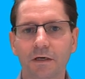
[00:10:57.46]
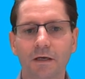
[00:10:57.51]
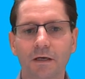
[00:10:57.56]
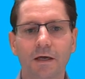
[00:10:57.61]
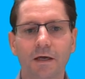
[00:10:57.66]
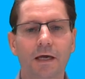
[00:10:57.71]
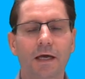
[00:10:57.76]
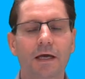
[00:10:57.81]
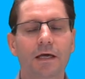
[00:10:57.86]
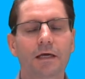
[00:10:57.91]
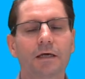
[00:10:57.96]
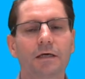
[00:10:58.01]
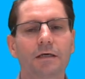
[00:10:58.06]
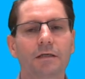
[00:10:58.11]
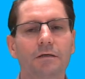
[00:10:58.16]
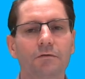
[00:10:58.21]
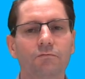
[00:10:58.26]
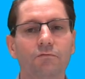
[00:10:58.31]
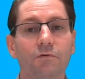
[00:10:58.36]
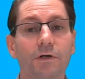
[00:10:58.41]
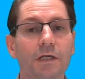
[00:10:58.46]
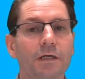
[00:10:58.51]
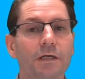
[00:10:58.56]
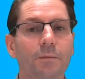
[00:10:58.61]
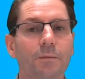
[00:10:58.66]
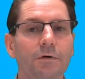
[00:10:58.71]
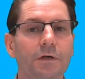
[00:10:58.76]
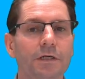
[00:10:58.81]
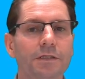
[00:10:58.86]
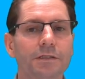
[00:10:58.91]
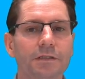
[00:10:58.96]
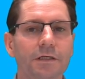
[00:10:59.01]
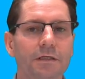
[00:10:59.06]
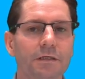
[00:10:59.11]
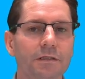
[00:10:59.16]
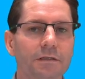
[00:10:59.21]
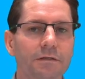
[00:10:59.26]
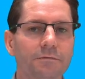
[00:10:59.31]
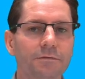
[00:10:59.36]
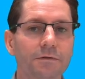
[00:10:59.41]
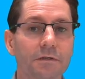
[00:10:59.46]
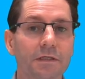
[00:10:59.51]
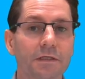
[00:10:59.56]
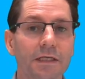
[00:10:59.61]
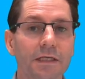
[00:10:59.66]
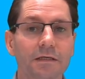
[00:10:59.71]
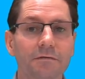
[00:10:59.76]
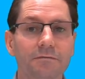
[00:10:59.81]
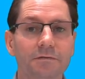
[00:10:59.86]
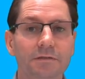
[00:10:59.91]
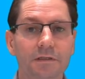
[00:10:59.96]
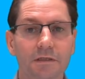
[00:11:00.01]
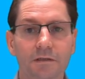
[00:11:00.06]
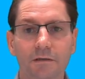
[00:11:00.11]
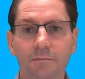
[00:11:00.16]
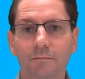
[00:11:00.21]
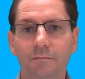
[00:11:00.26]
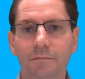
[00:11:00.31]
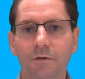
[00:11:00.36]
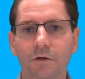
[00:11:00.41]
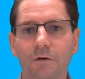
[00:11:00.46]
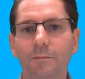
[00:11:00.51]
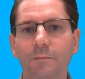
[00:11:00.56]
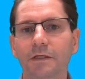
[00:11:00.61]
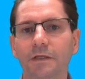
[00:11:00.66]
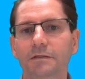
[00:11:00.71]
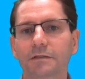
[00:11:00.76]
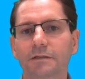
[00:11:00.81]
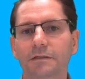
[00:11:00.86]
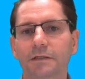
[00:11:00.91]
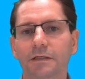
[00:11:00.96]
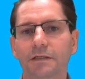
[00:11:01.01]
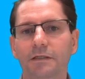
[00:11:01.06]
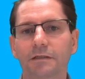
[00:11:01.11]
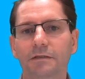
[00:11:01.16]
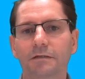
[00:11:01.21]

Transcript: and really appreciate if you could leave some comments in